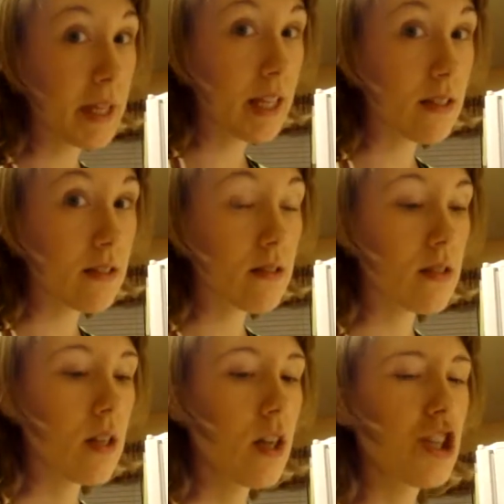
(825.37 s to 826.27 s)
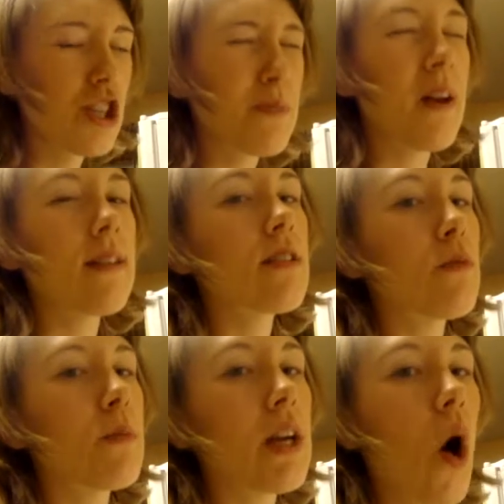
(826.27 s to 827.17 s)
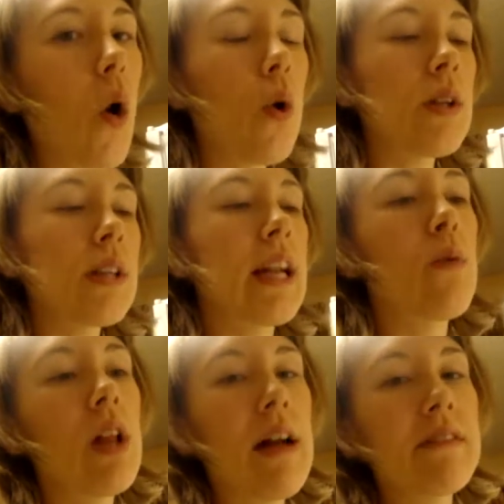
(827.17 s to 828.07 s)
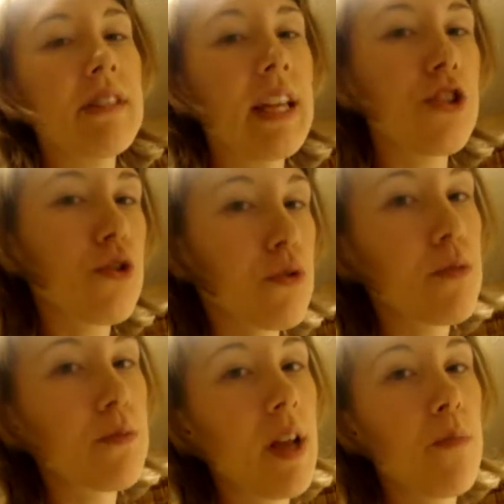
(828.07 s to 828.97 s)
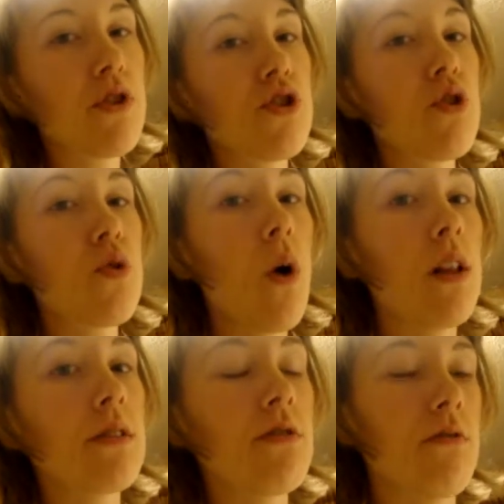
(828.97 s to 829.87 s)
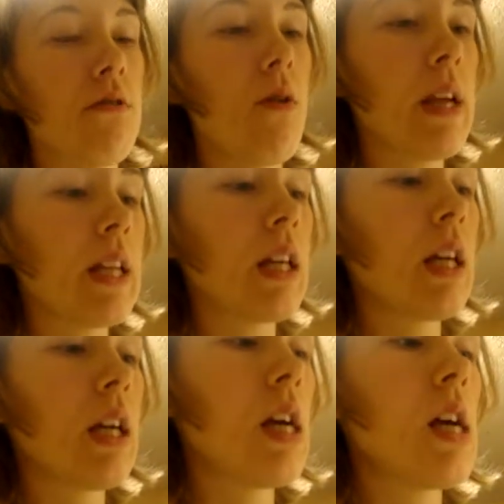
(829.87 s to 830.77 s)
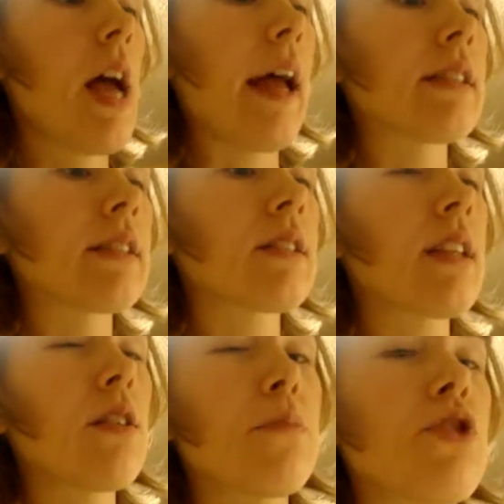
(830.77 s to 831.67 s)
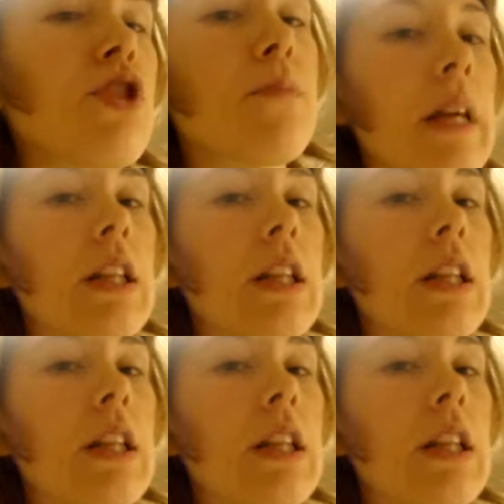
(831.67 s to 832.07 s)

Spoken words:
minutes. Just because it'll be cold and it will have to get to room temperature while it's growing, and it'll just